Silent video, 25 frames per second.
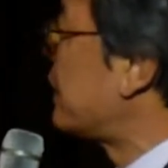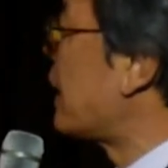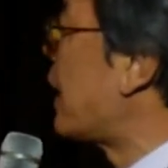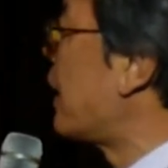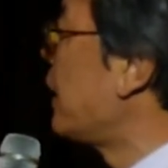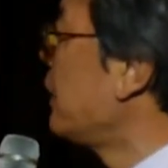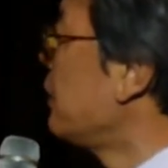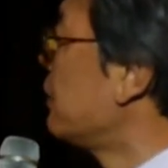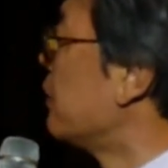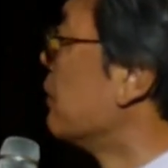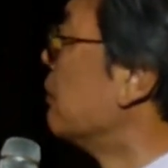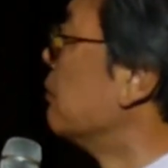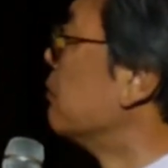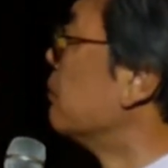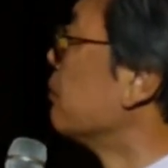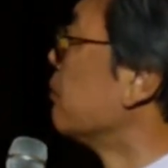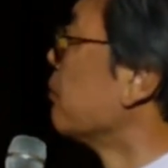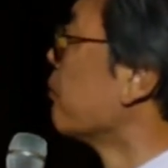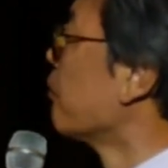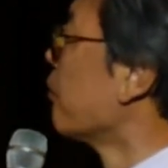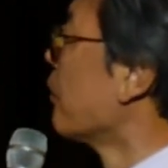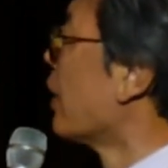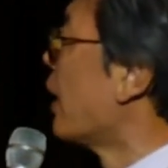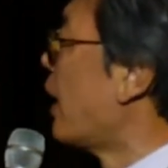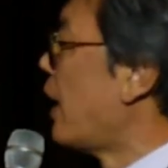side,
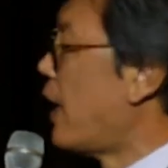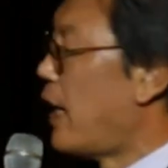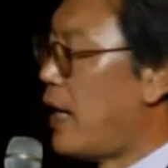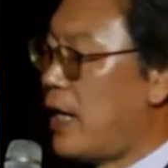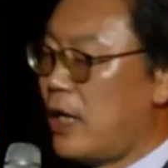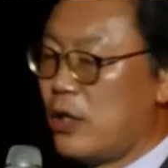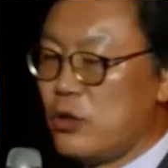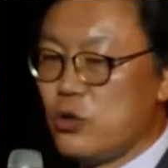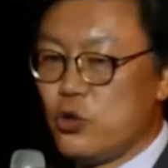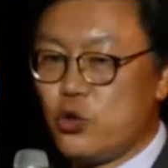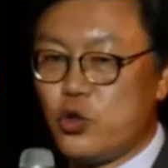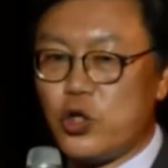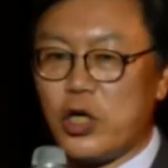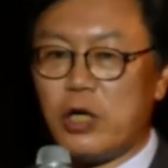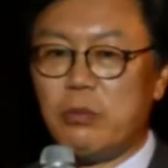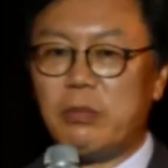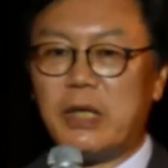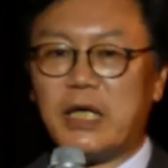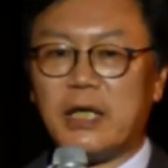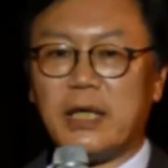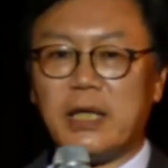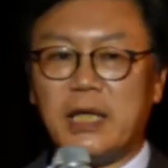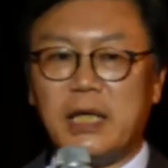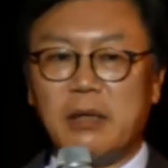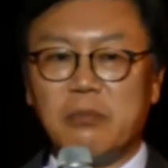and
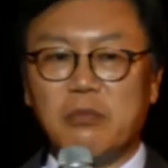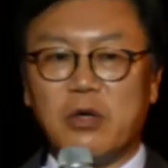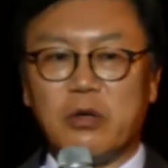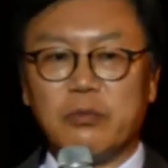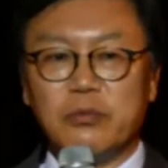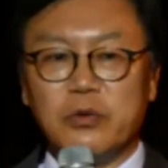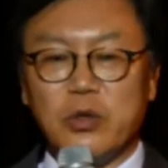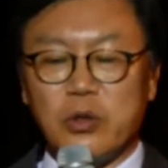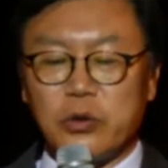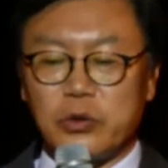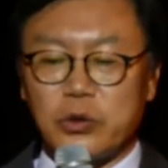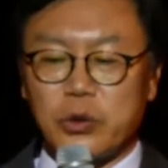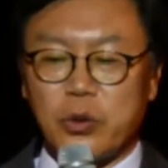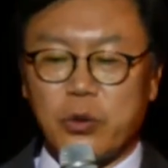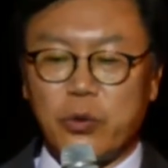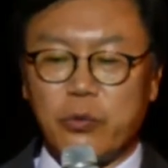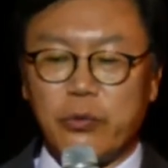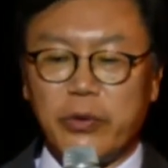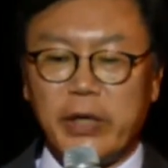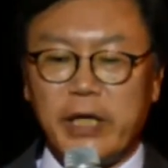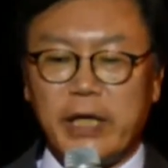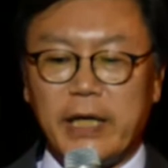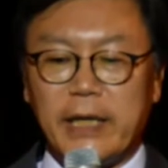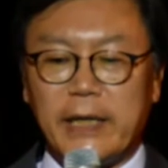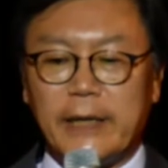Chairman Kim of North
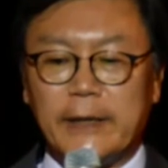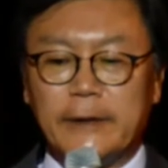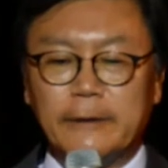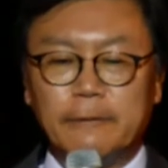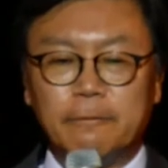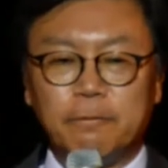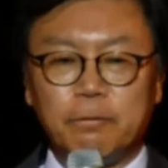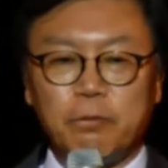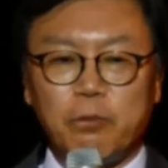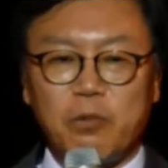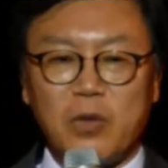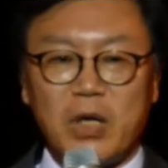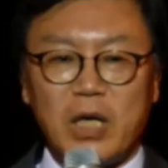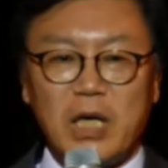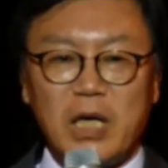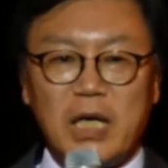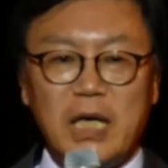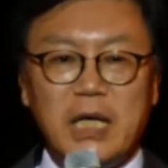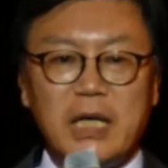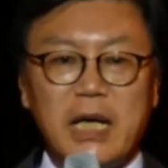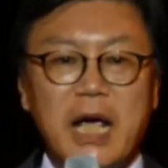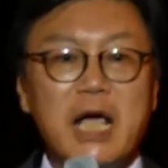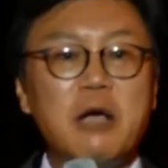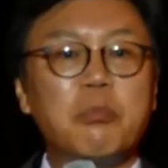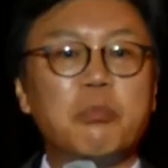Korea
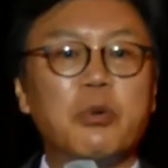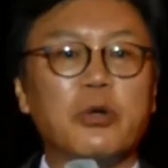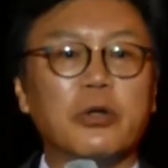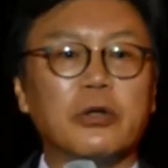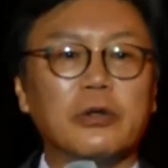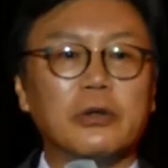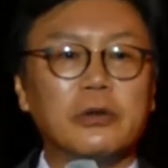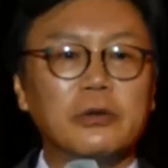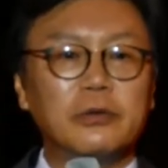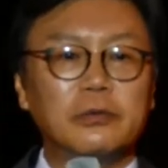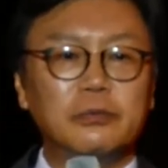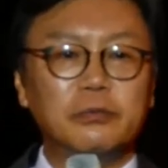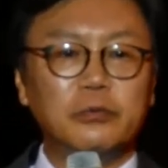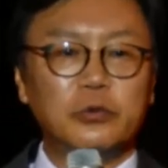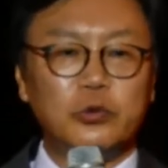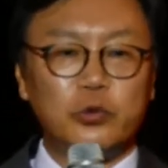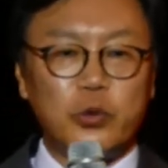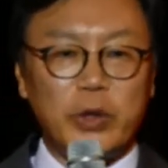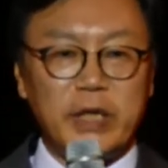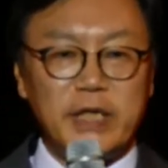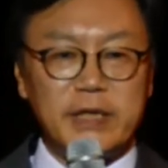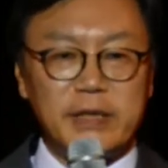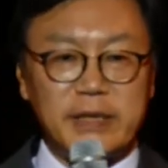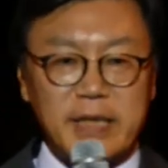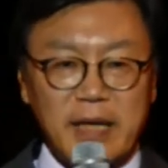in April,
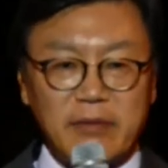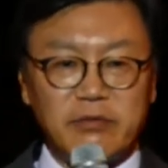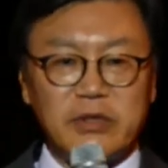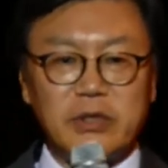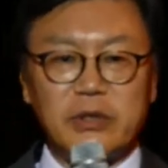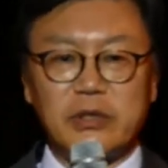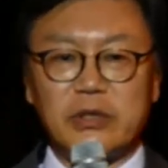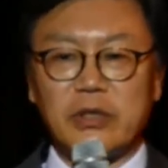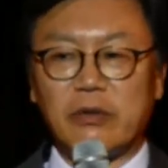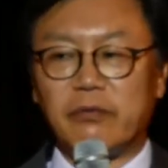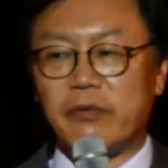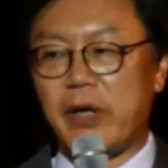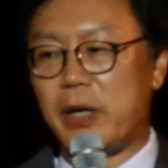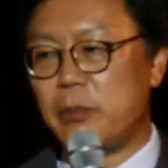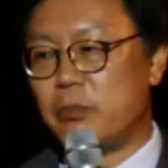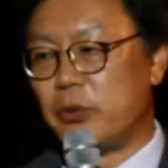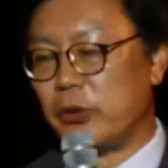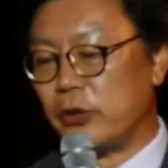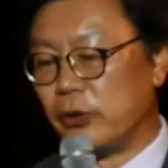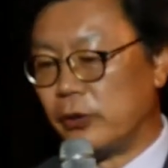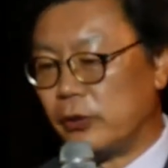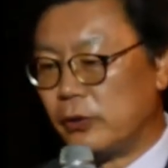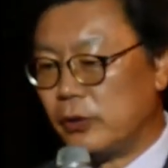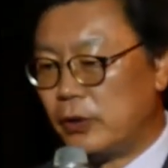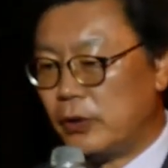27th of
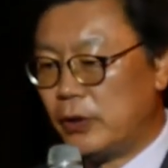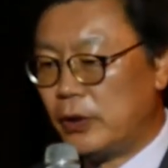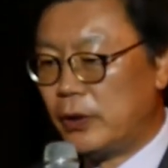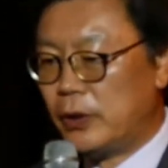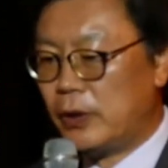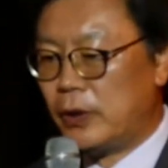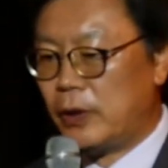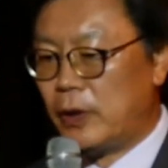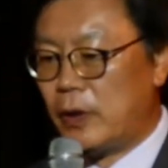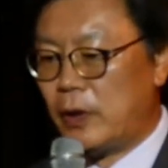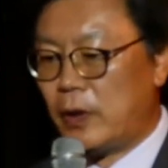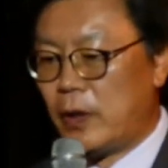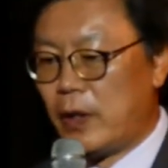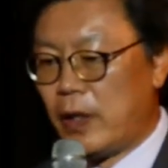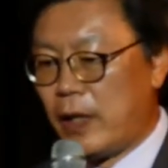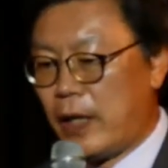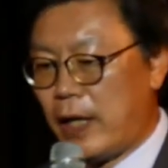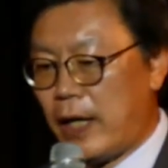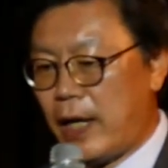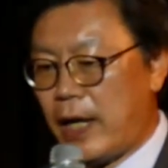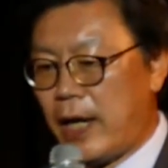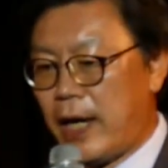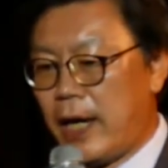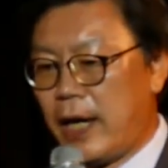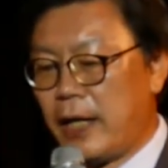April.
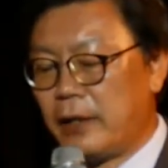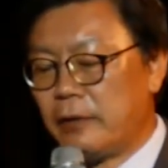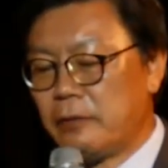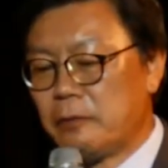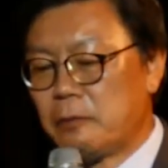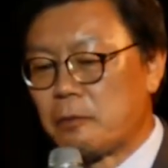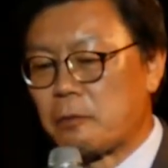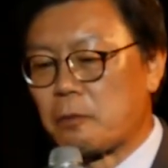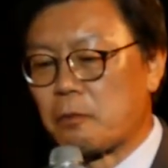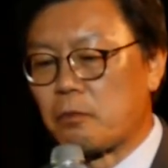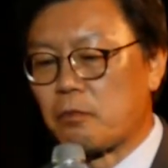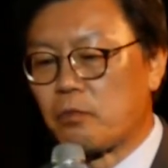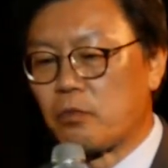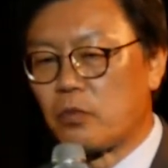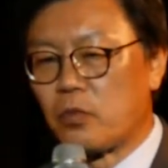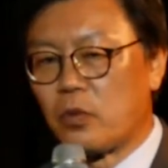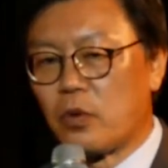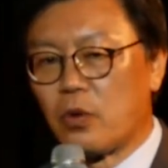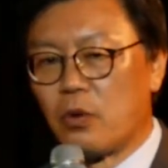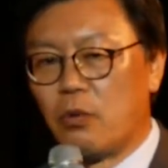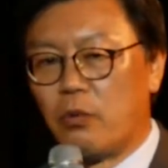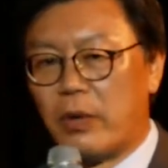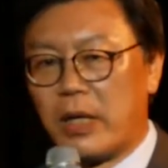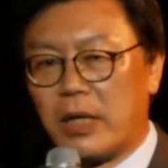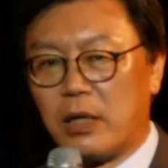And
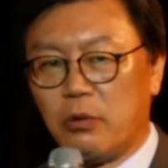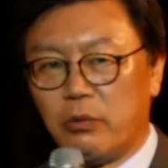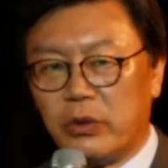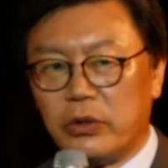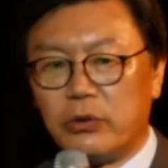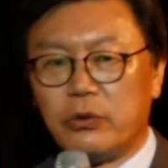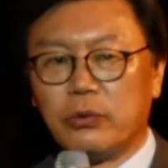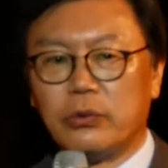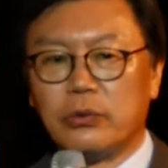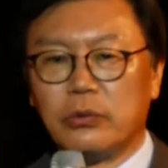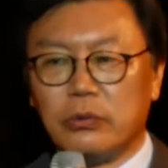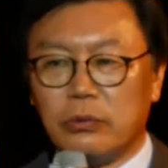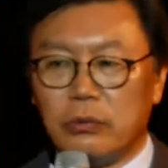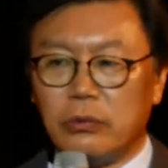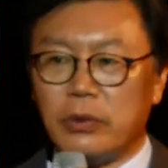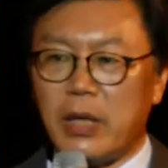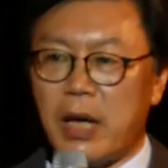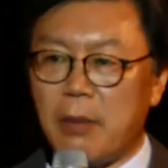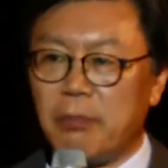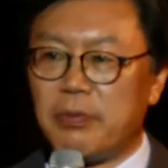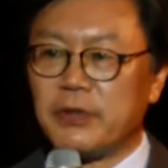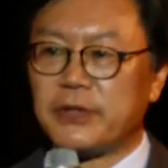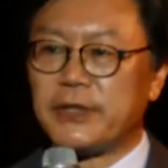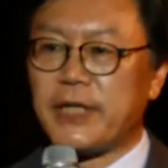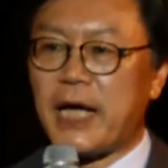what I want to
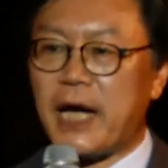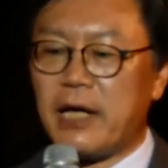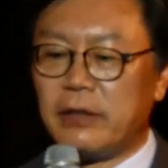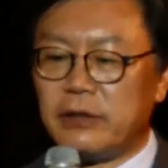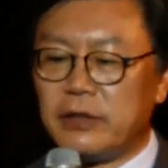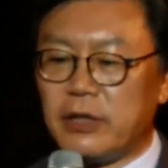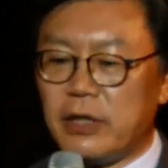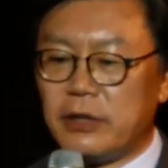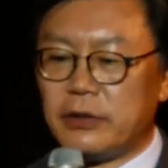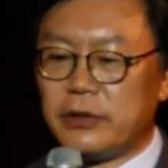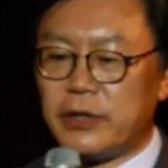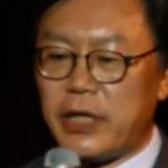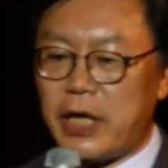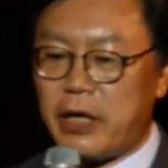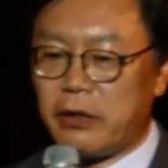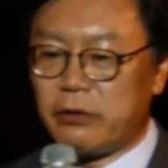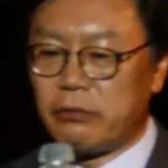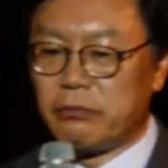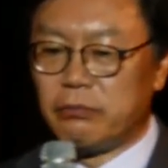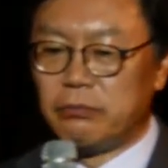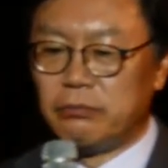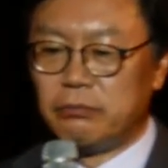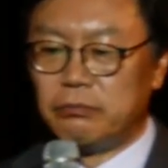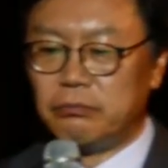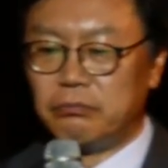emphasize is
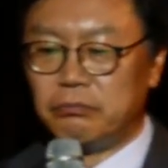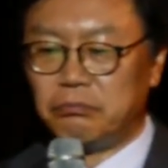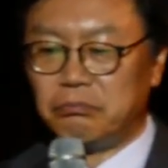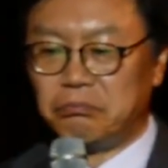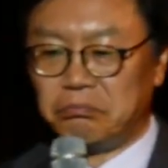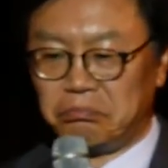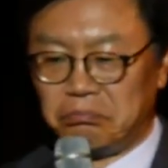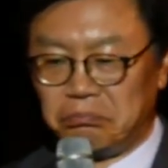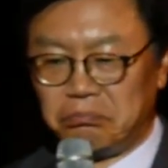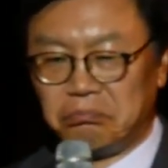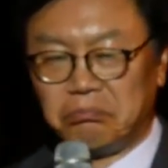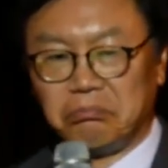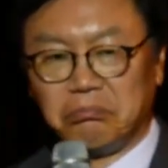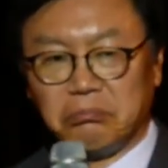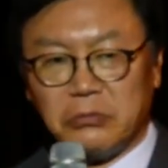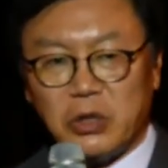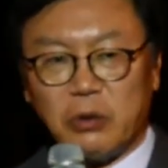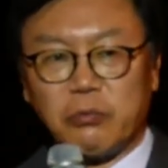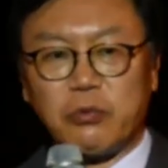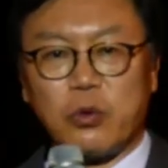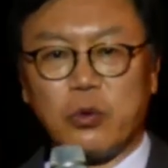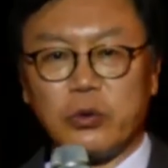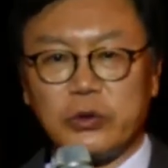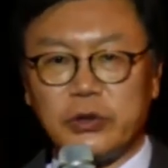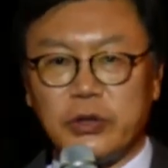that,
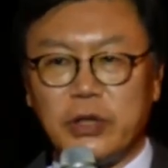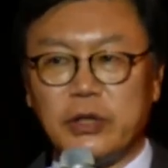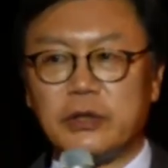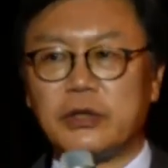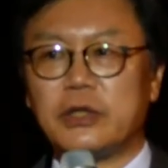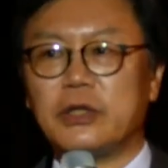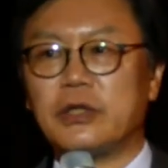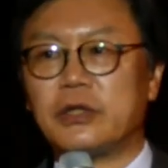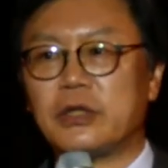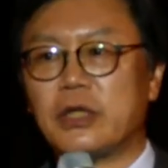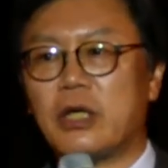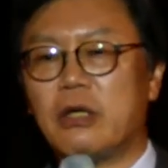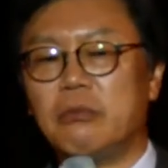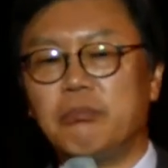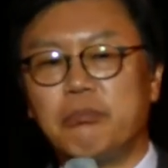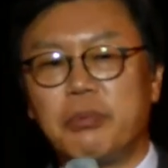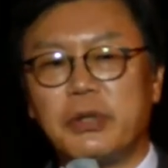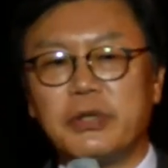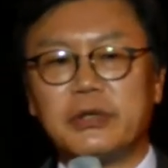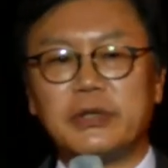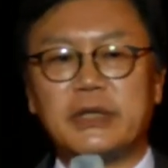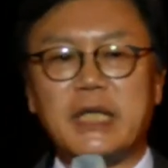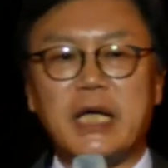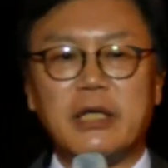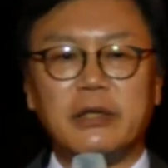of course, this is an
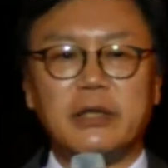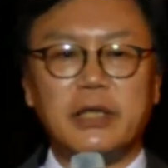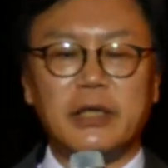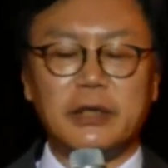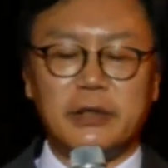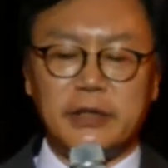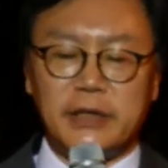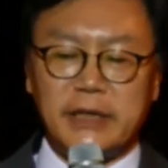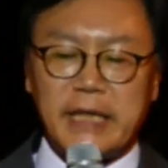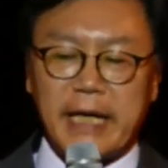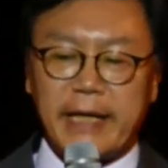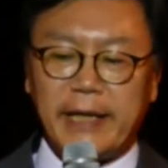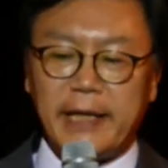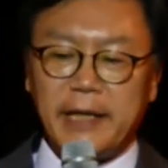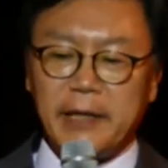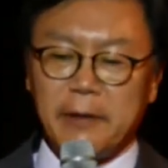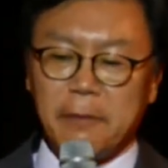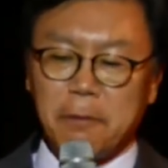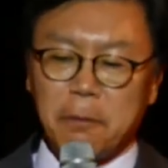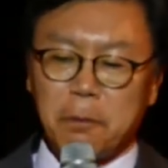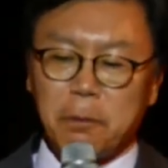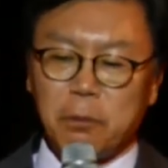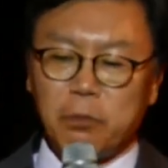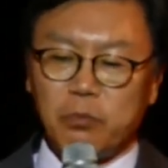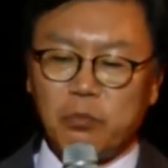unprecedented setting,
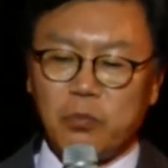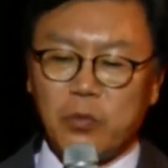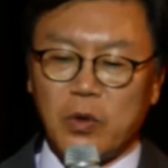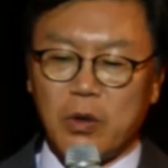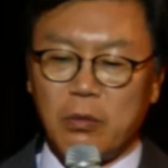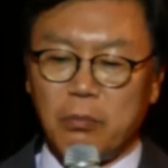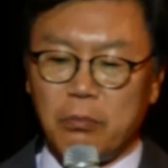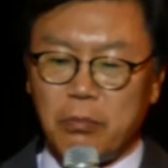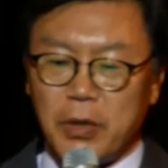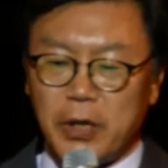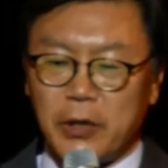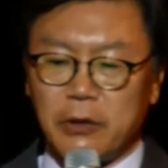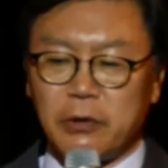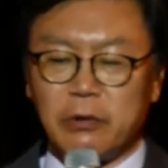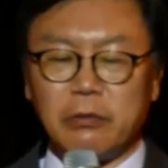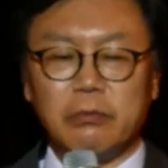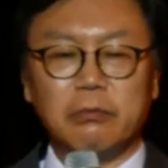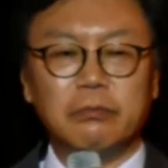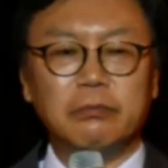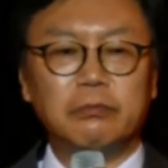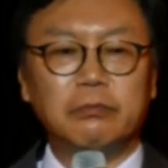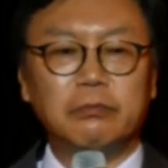but